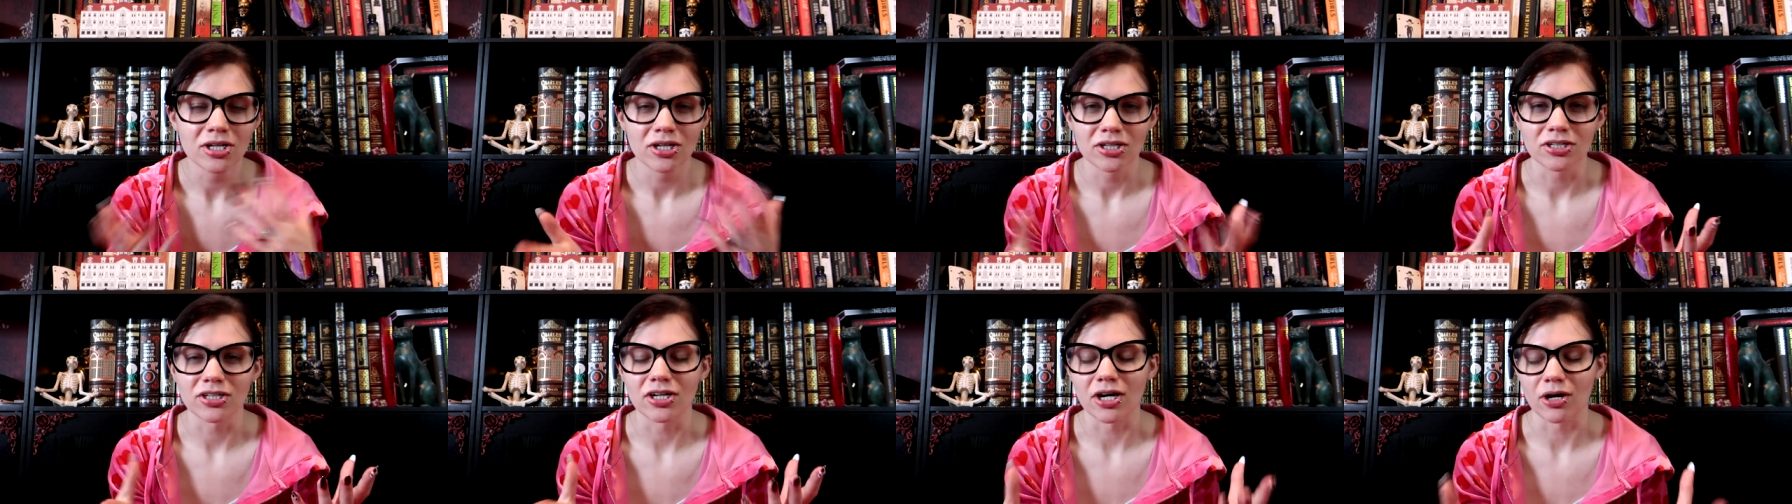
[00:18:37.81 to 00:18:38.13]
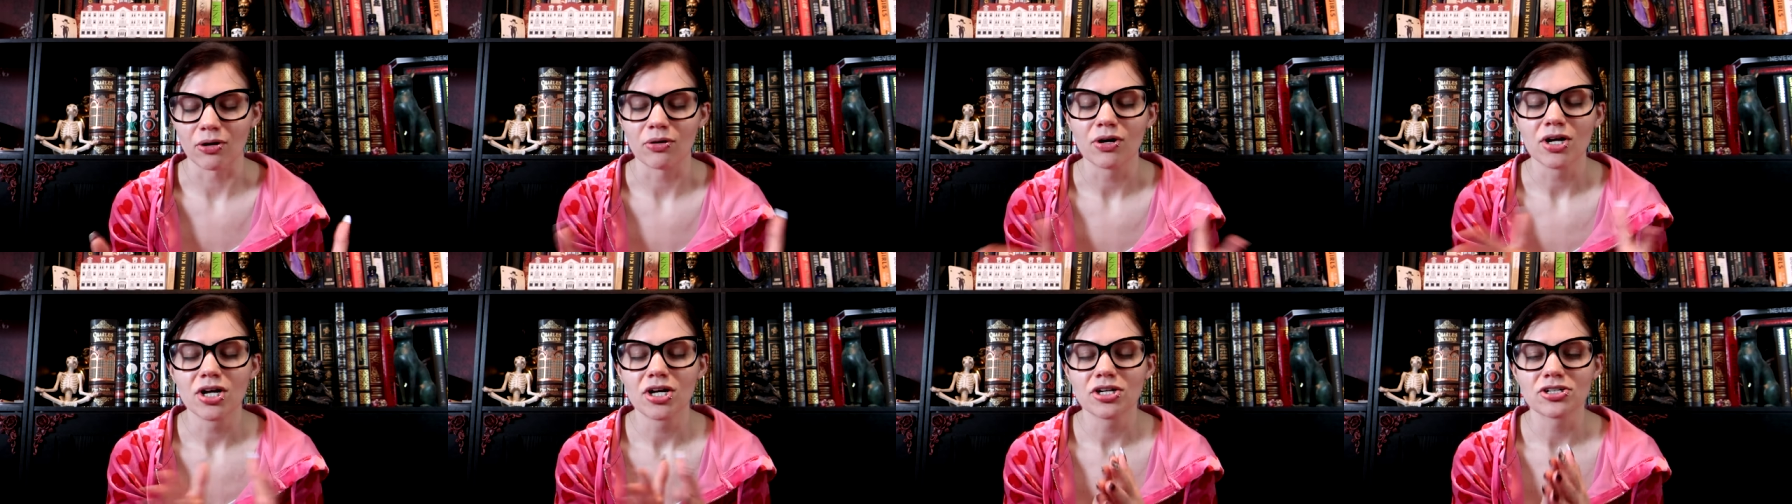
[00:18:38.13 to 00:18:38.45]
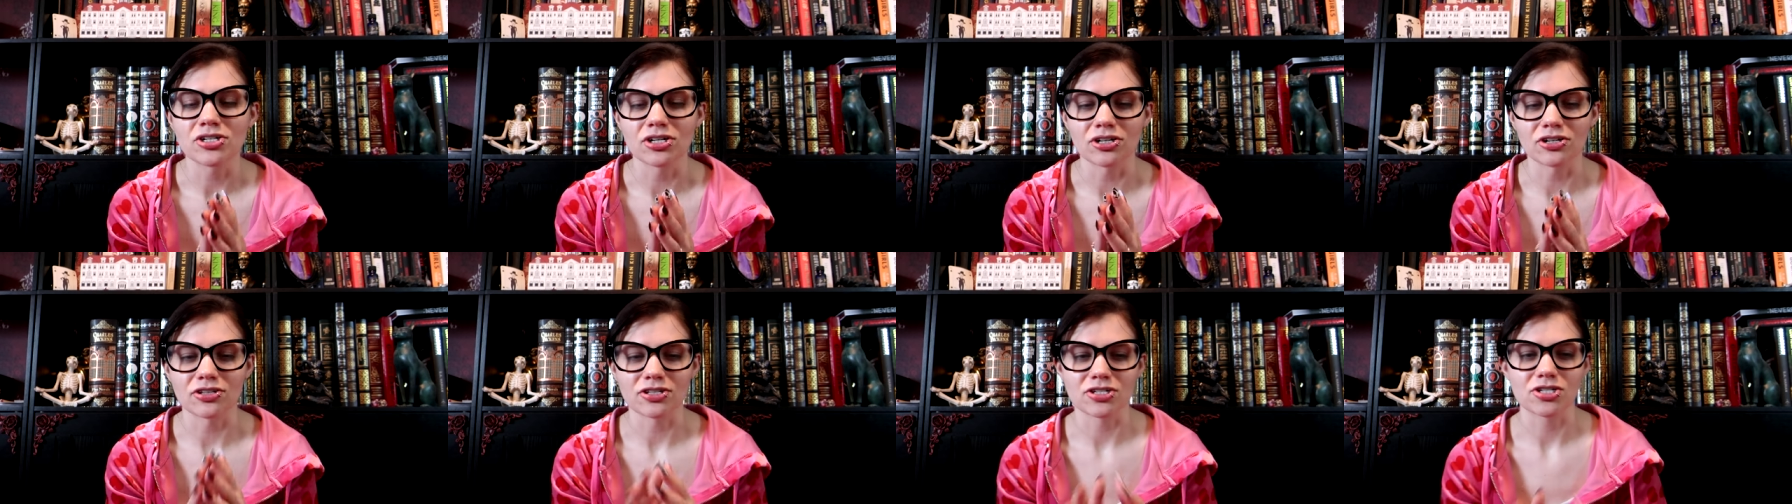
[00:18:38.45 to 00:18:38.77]
You know,
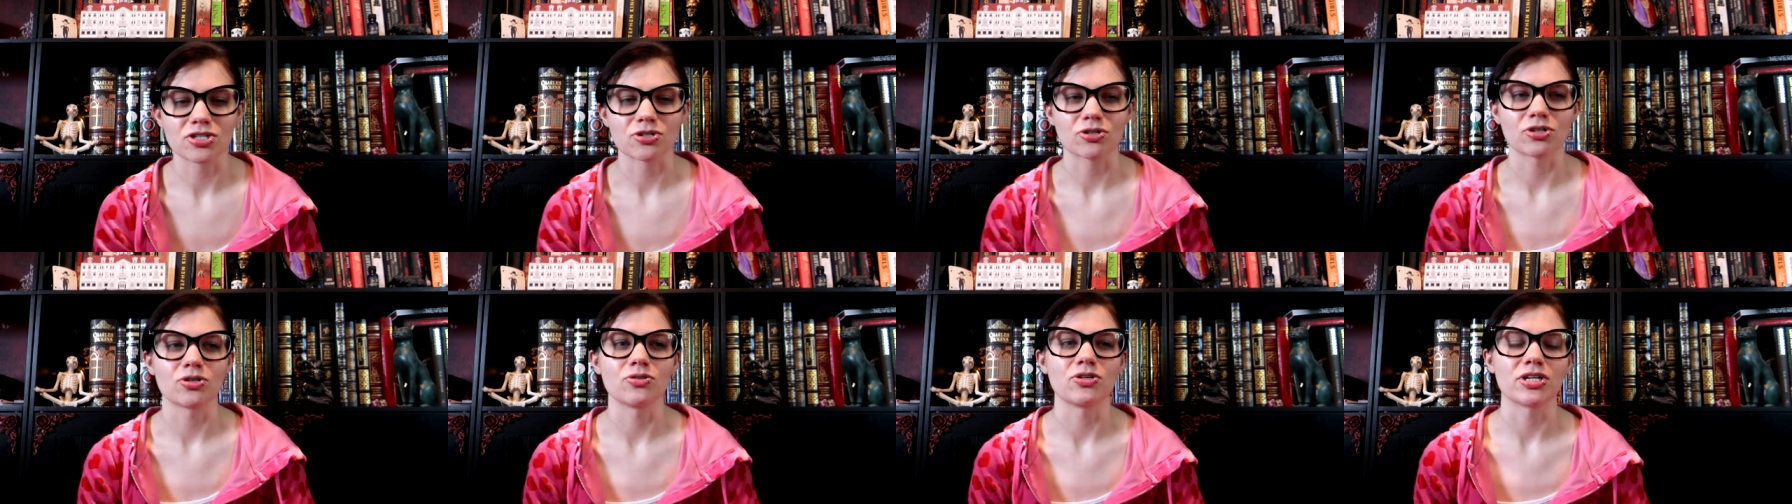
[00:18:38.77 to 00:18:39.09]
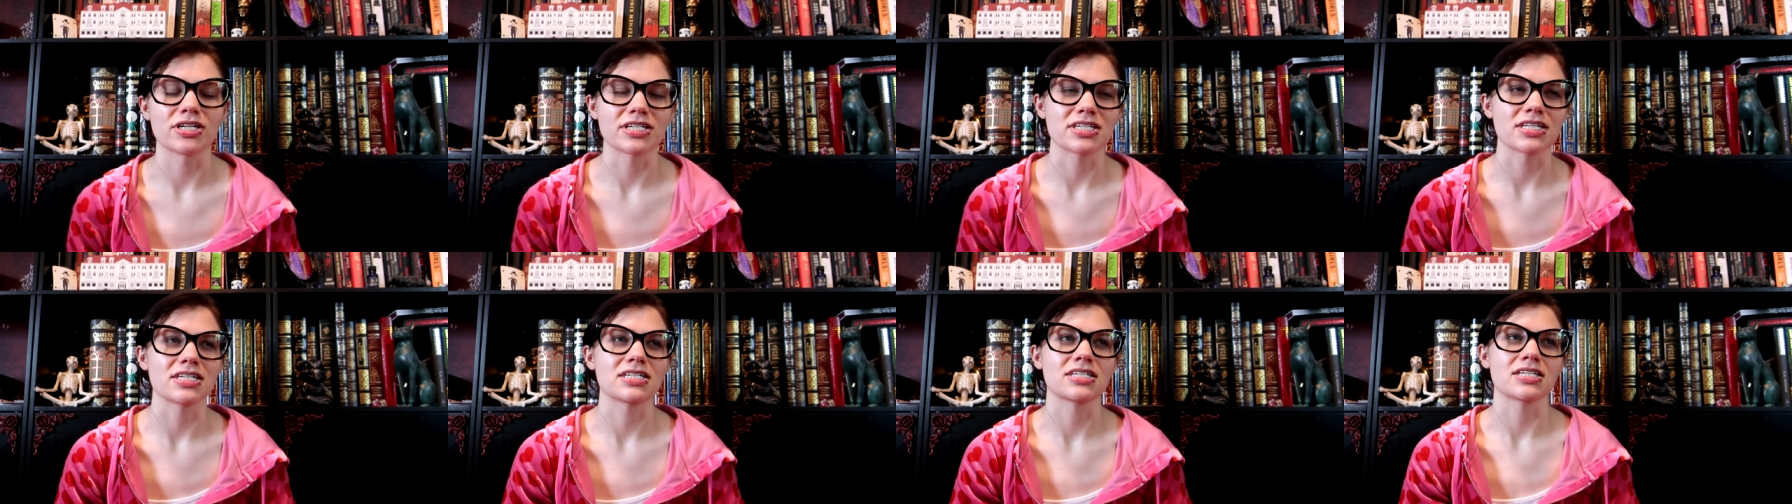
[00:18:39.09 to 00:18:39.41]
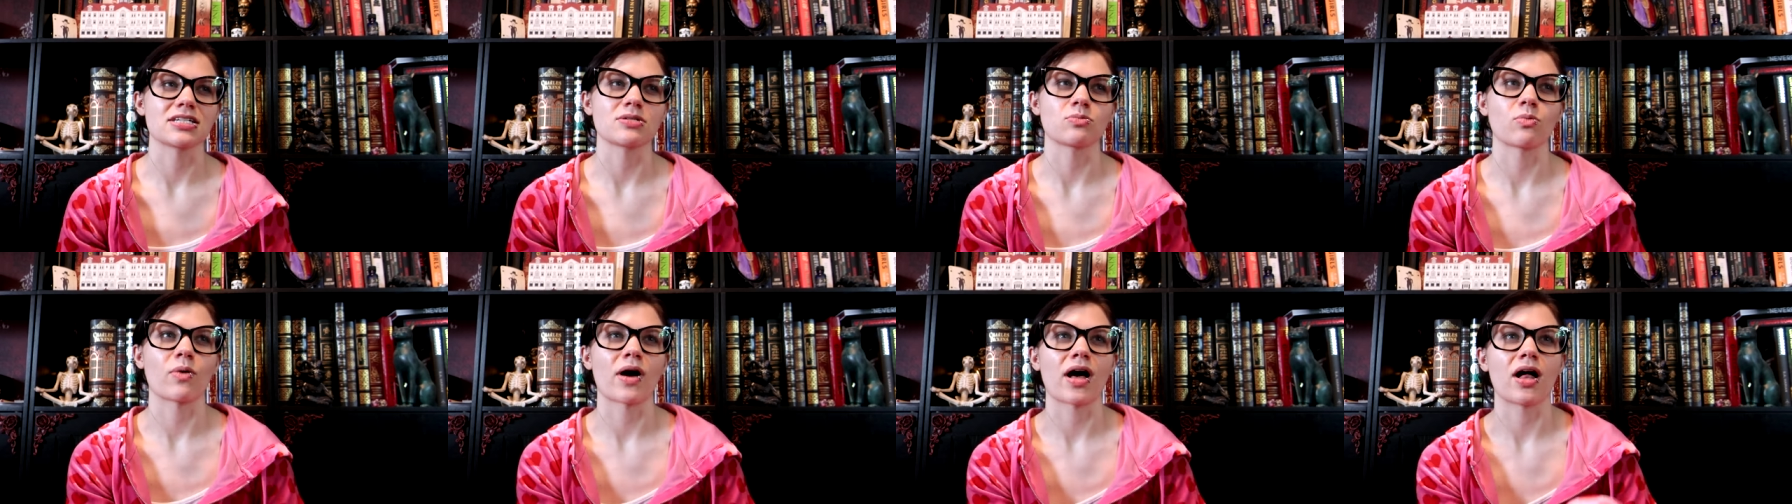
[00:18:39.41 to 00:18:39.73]
Turn of the Screw does this
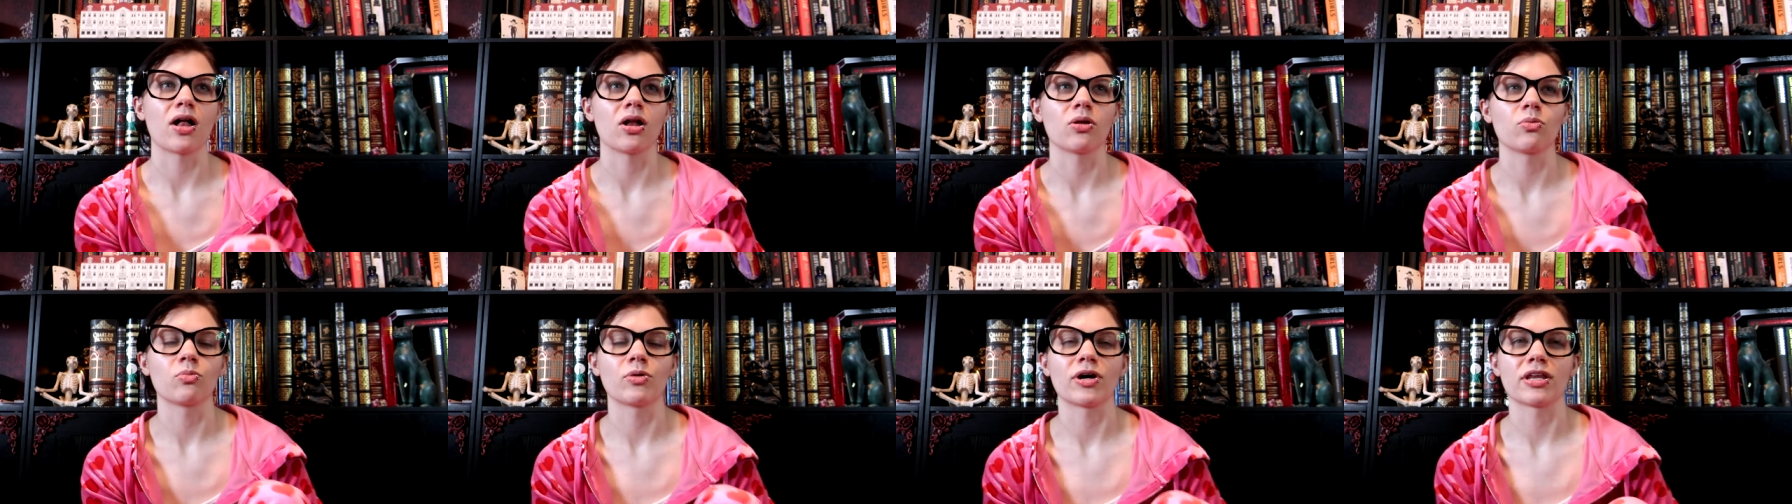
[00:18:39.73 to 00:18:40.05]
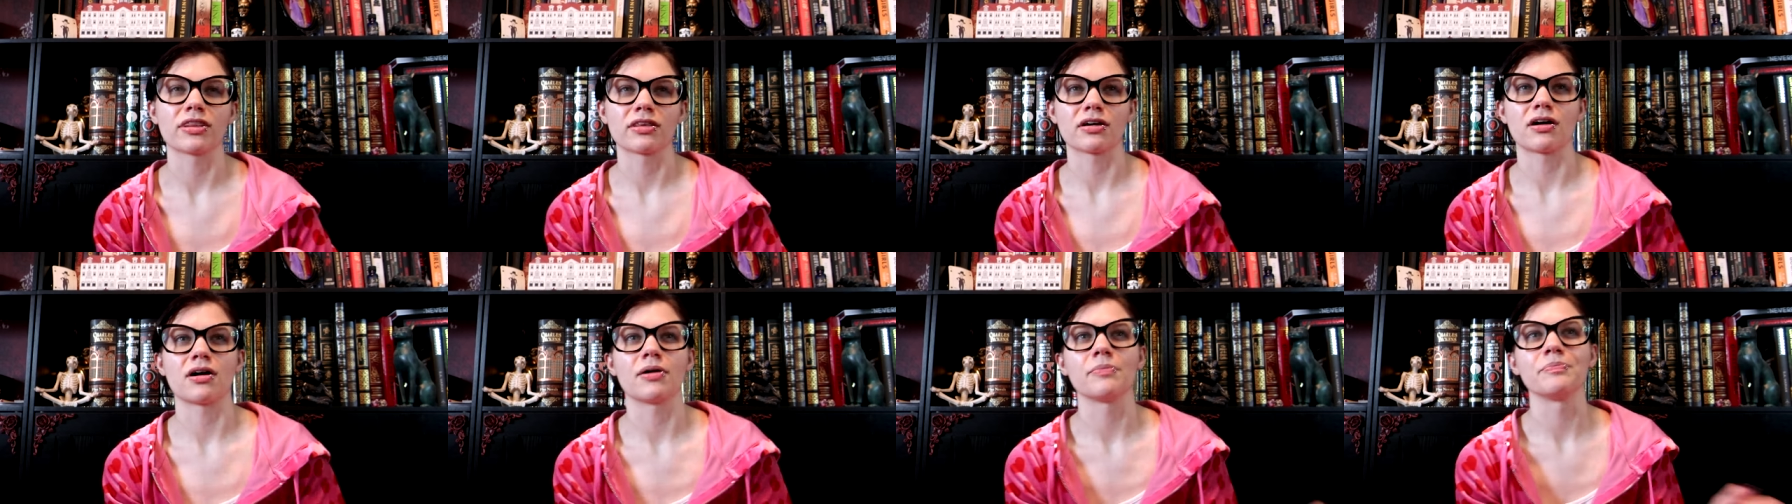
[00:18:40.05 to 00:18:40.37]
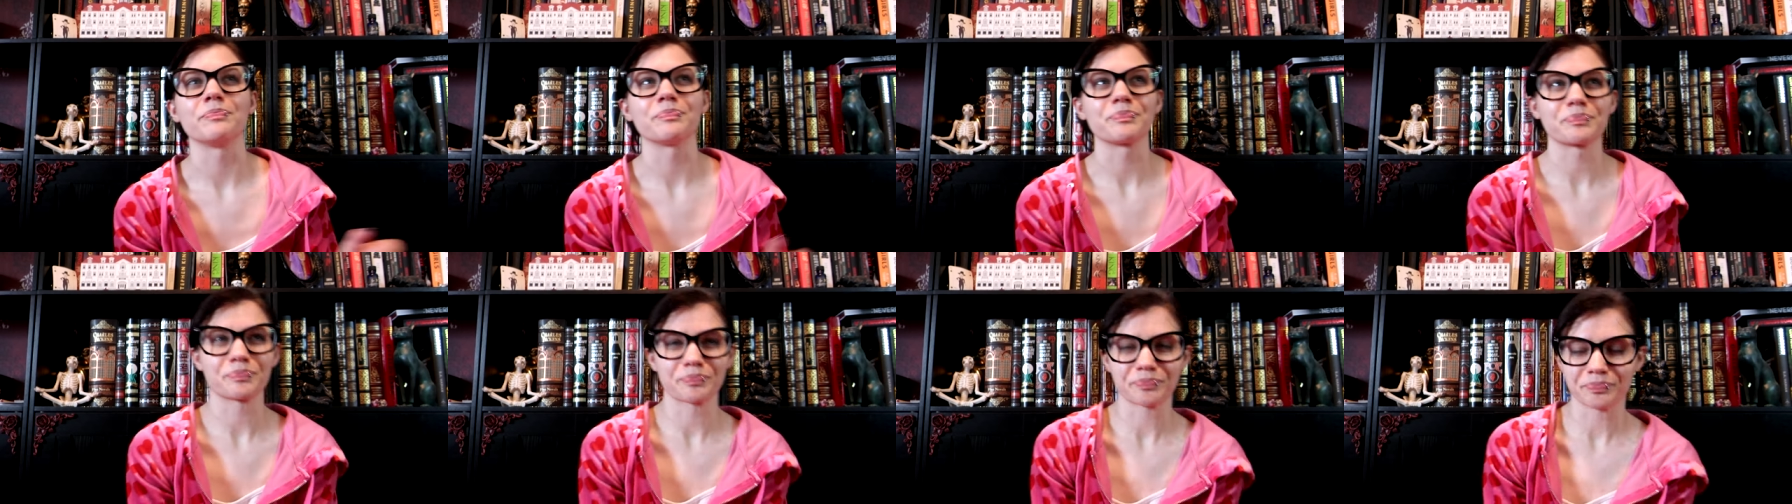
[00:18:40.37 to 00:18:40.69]
as well with
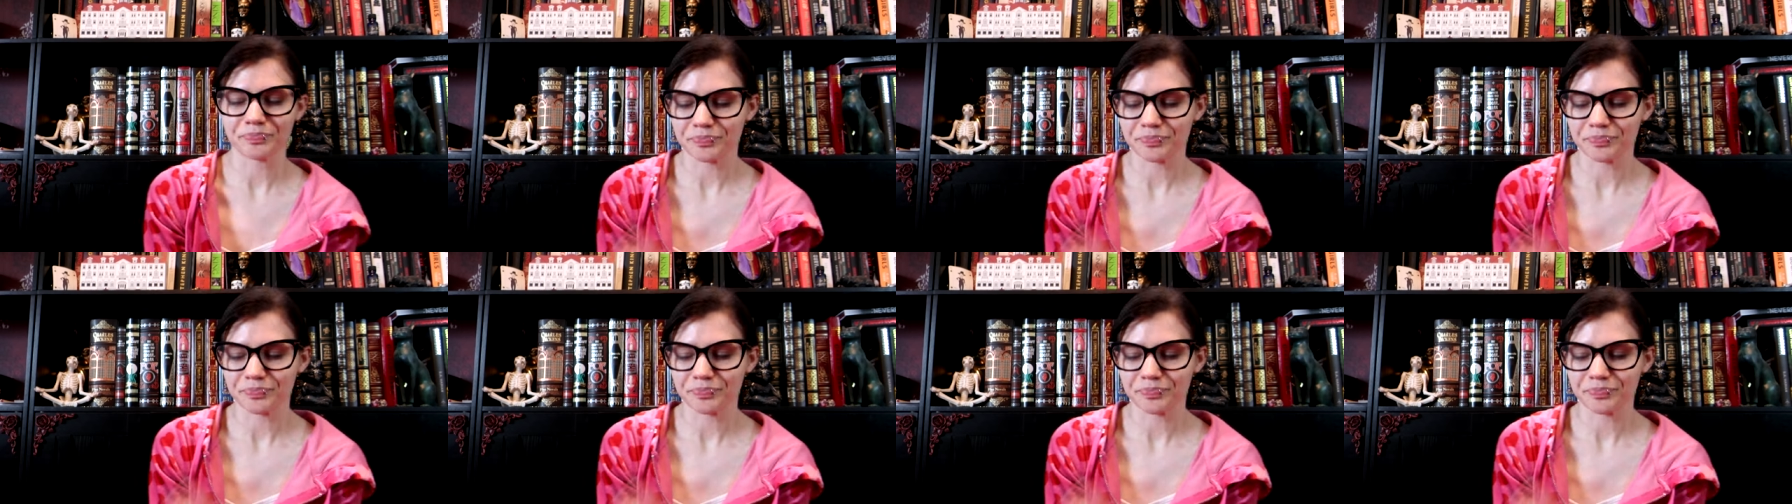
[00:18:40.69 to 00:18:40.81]
um